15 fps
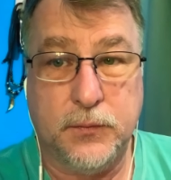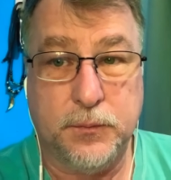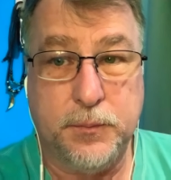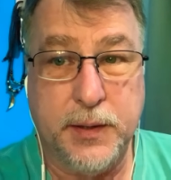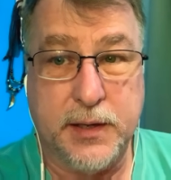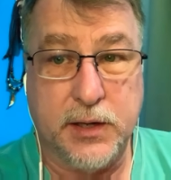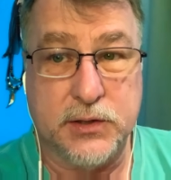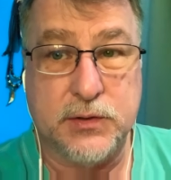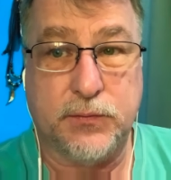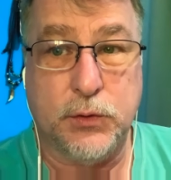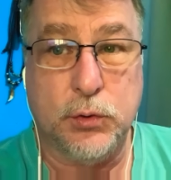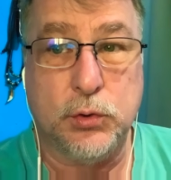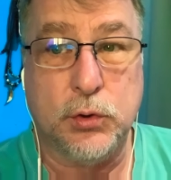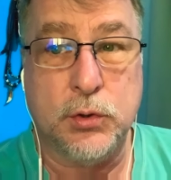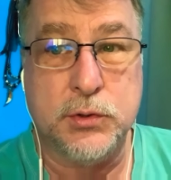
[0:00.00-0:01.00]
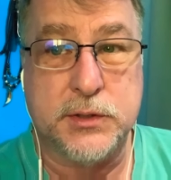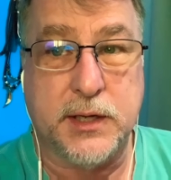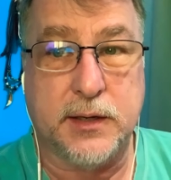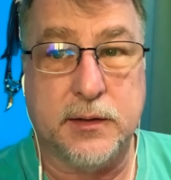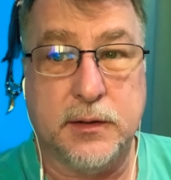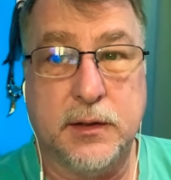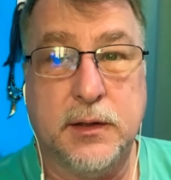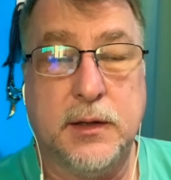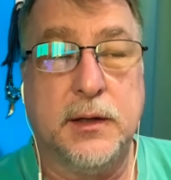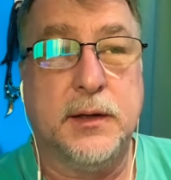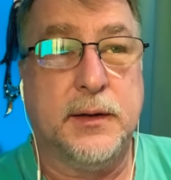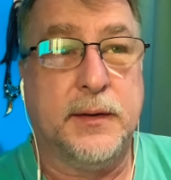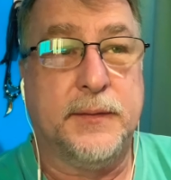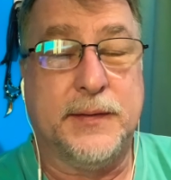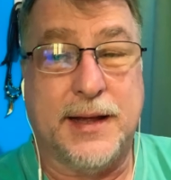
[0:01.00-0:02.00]
because if you lose it,
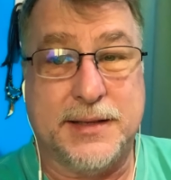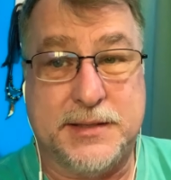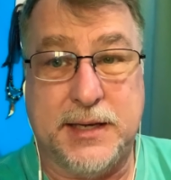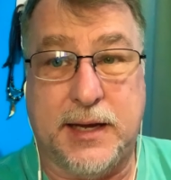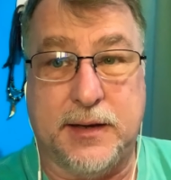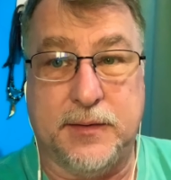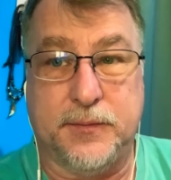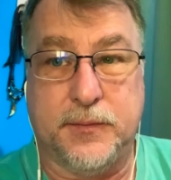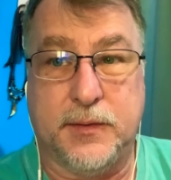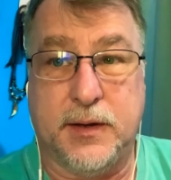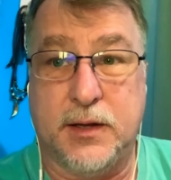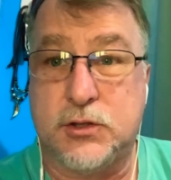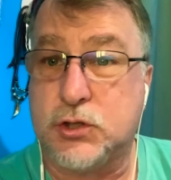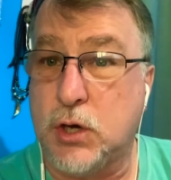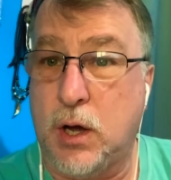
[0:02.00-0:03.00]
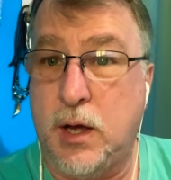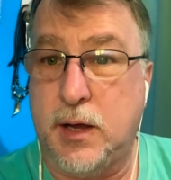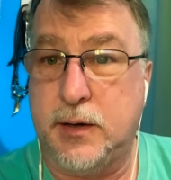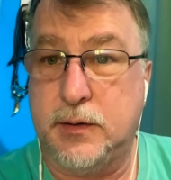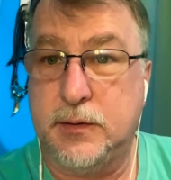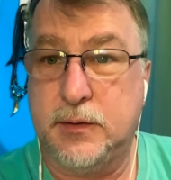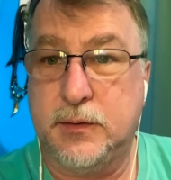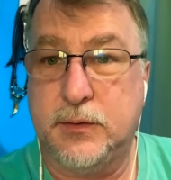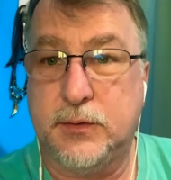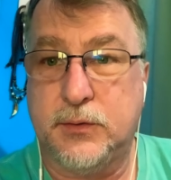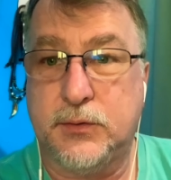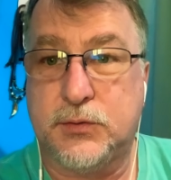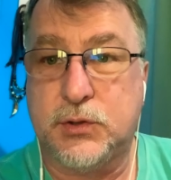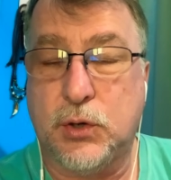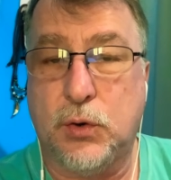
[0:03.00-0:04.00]
that's it. It's gone.
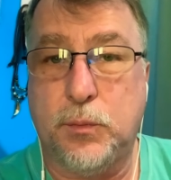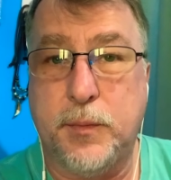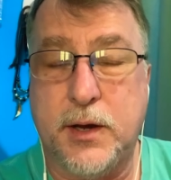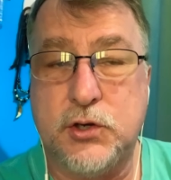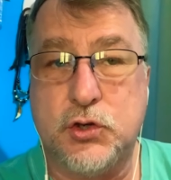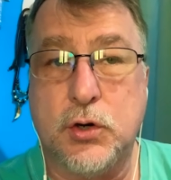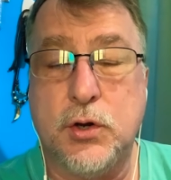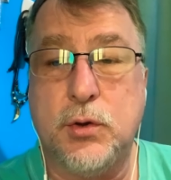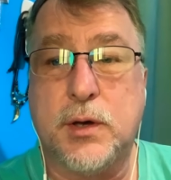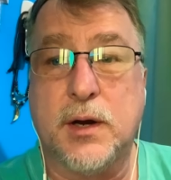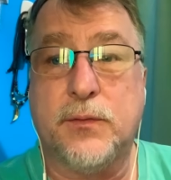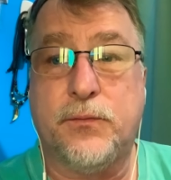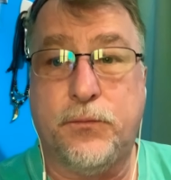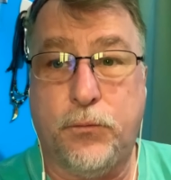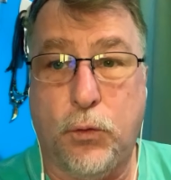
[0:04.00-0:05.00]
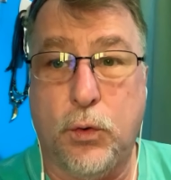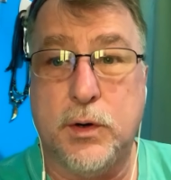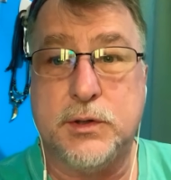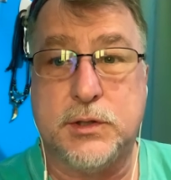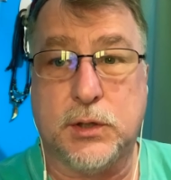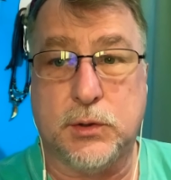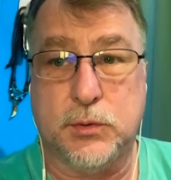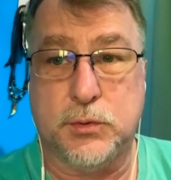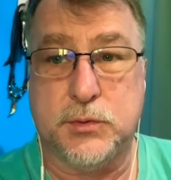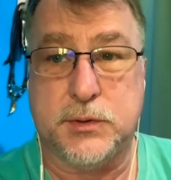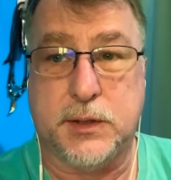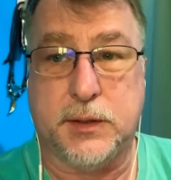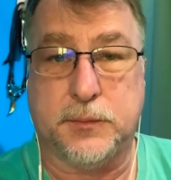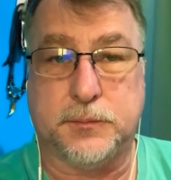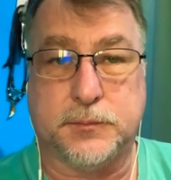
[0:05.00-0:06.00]
So make sure you can afford to lose
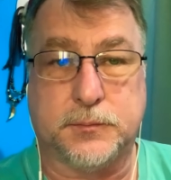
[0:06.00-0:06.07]
it.